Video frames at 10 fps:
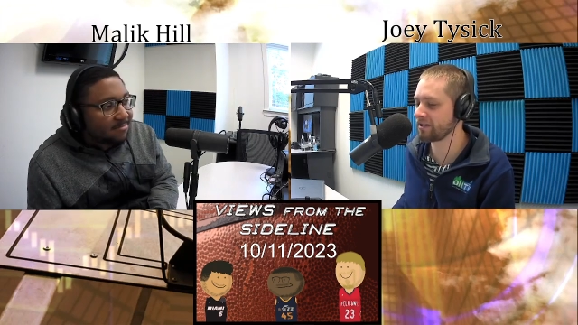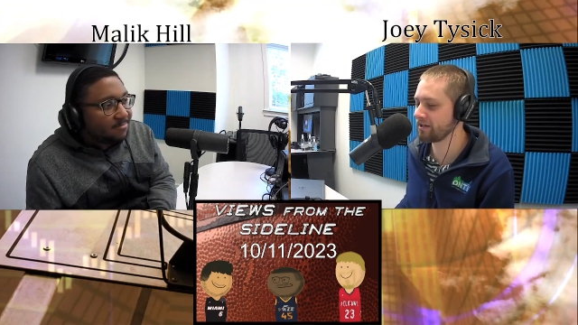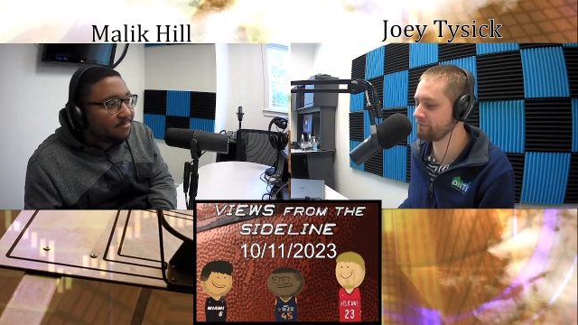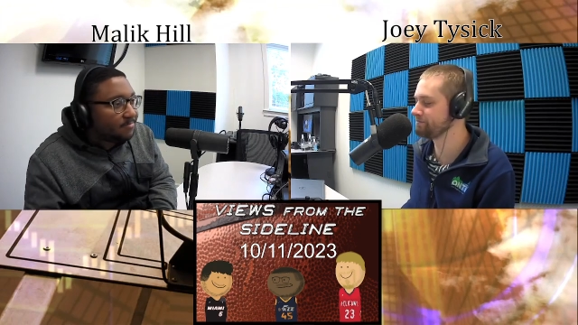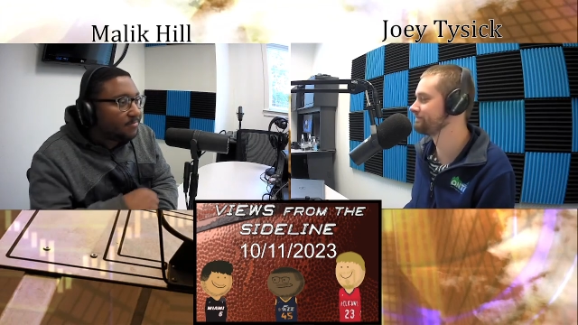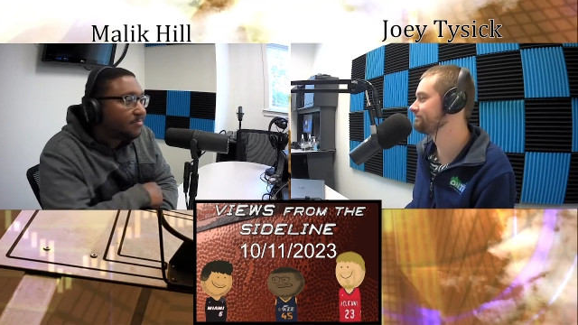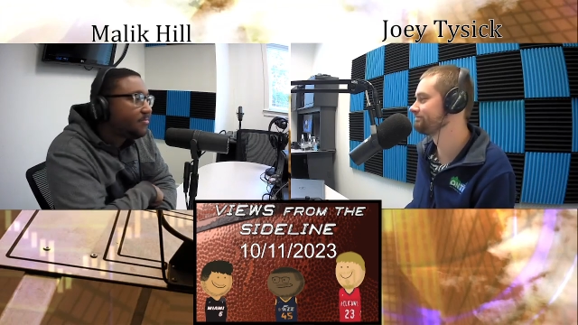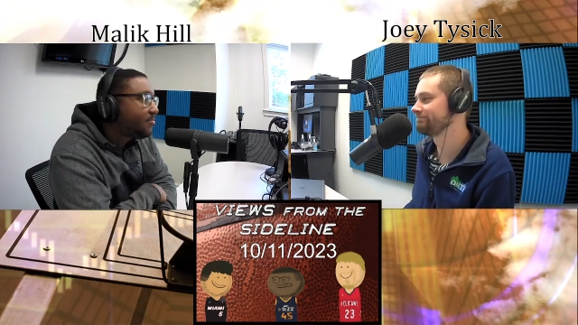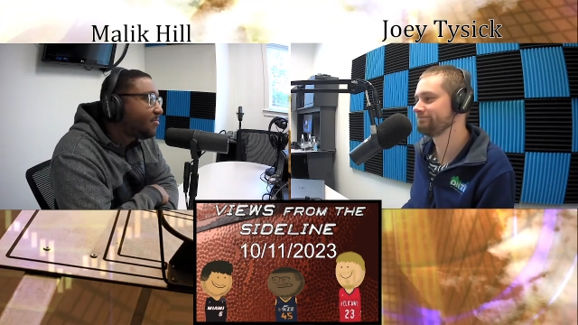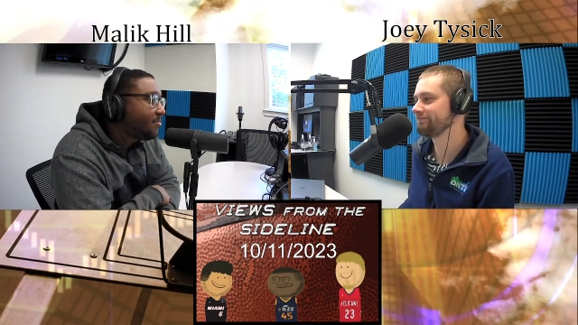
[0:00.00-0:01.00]
Speaker 1: time.
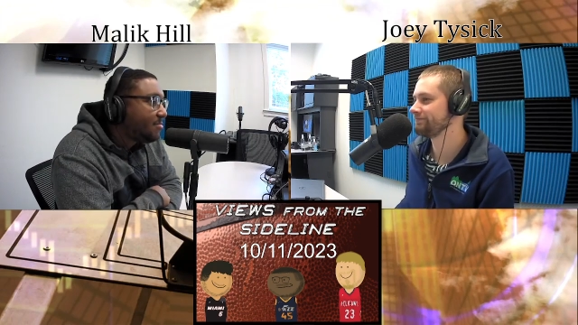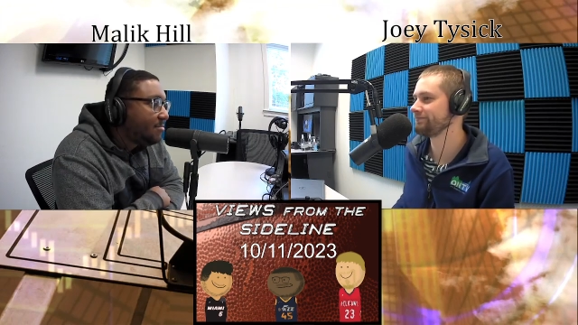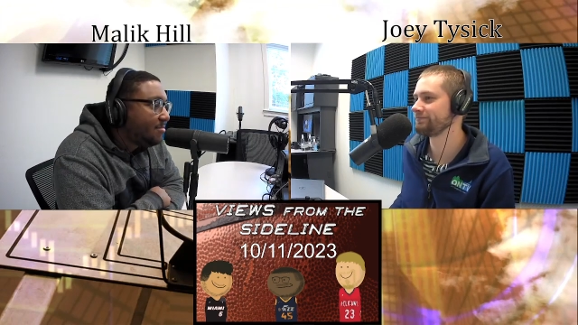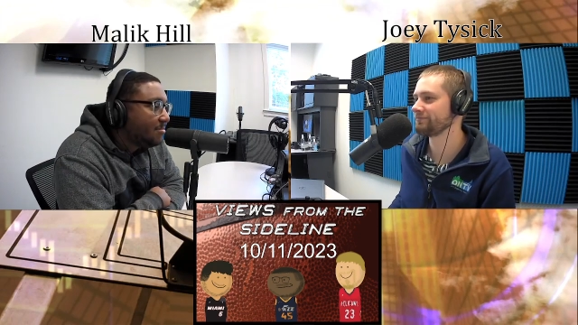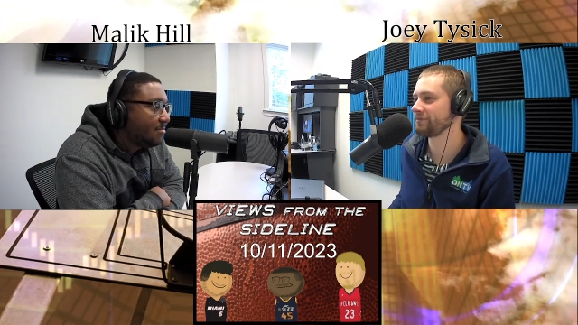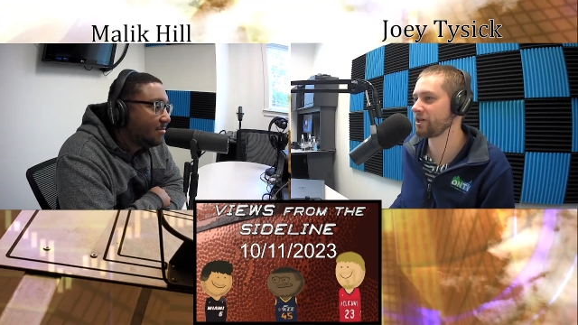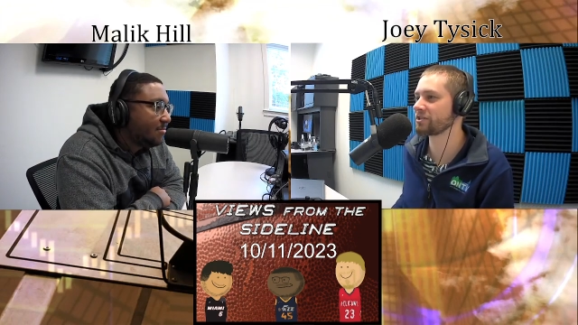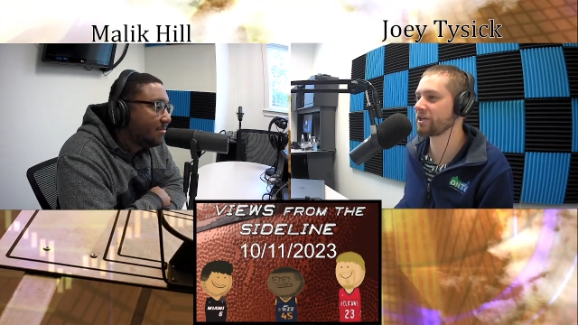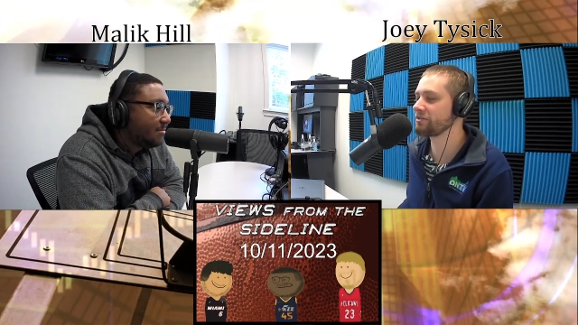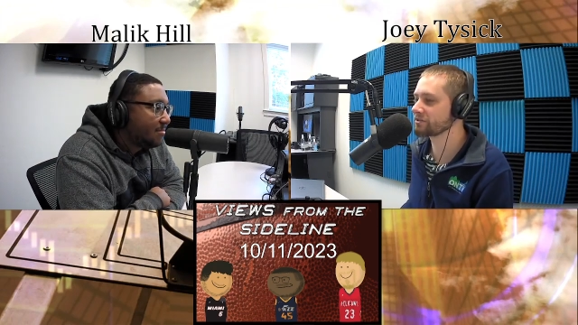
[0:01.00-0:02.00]

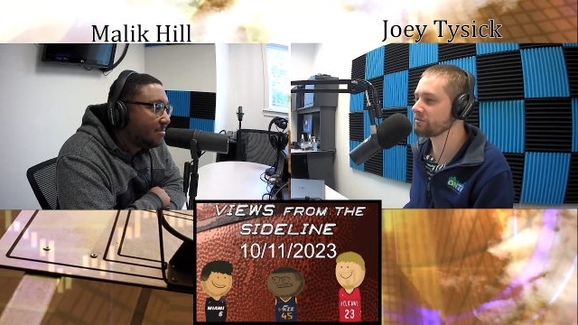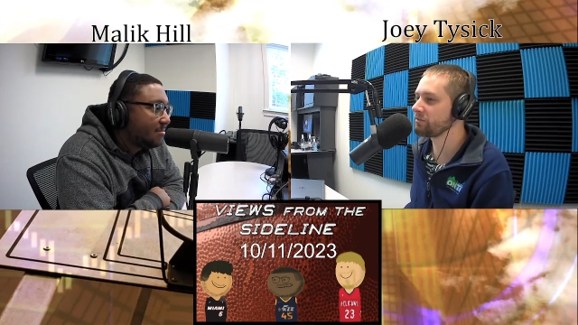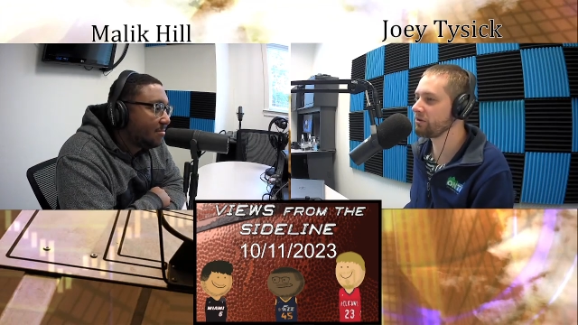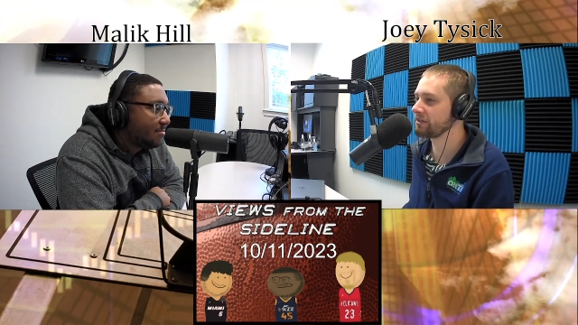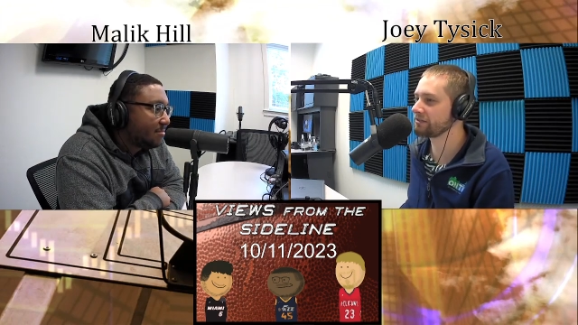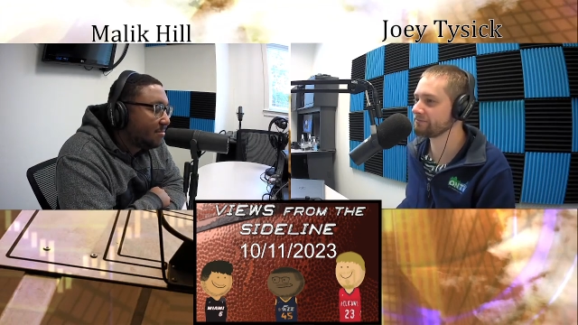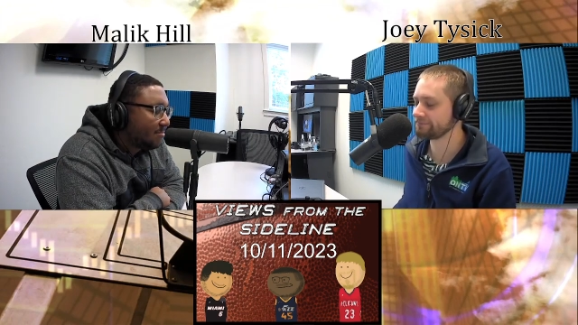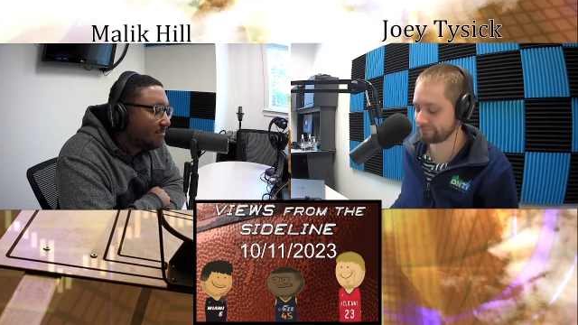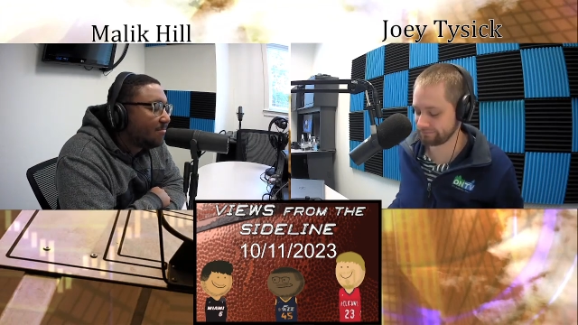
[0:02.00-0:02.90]
Josh Allen's going to ball out.